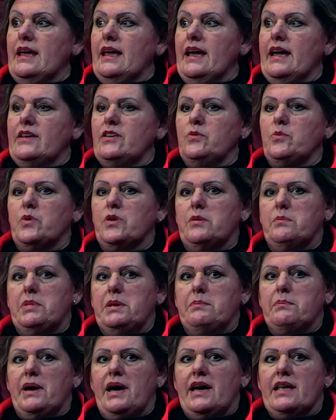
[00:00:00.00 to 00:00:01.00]
and you want to be
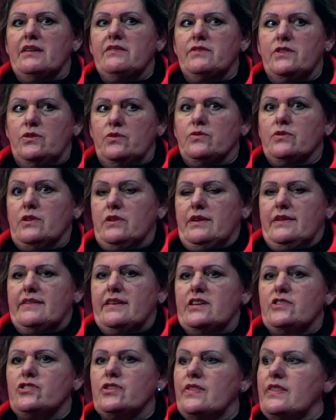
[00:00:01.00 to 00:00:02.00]
part of an
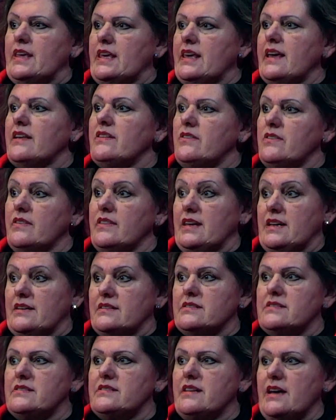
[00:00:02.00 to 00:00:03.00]
organization that gets
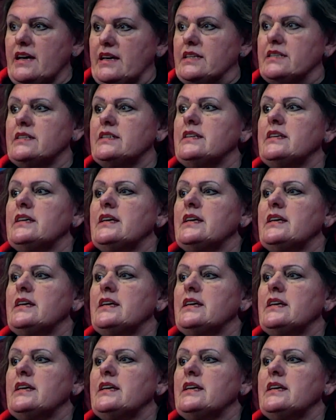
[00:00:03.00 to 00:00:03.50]
things done.